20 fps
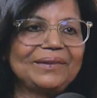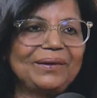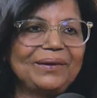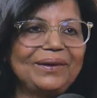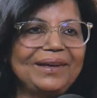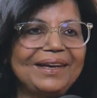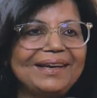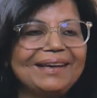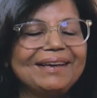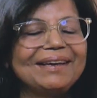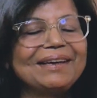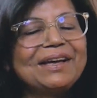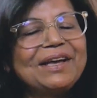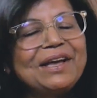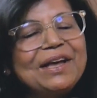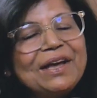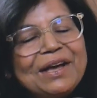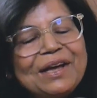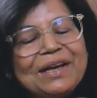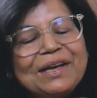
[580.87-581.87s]
Okay.
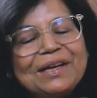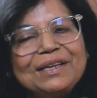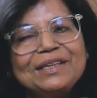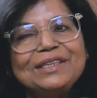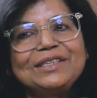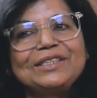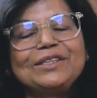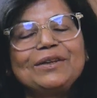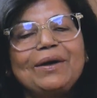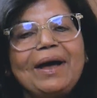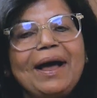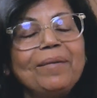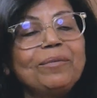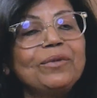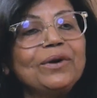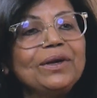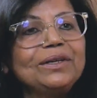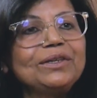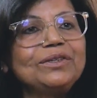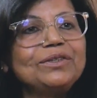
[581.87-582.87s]
So I'm
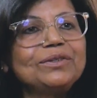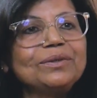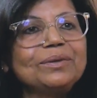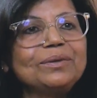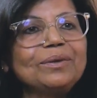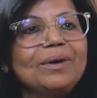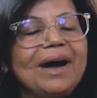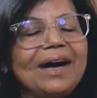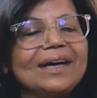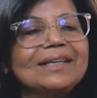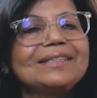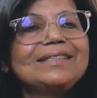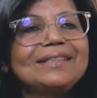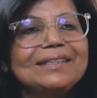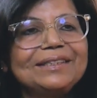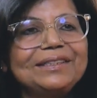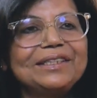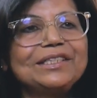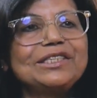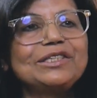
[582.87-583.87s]
going to answer
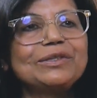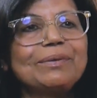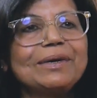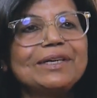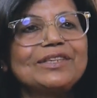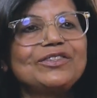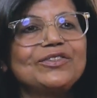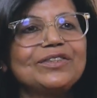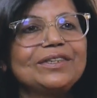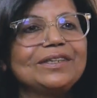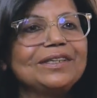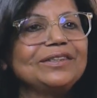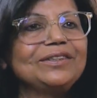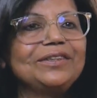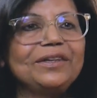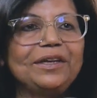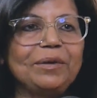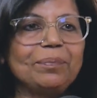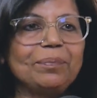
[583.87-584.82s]
this question in 3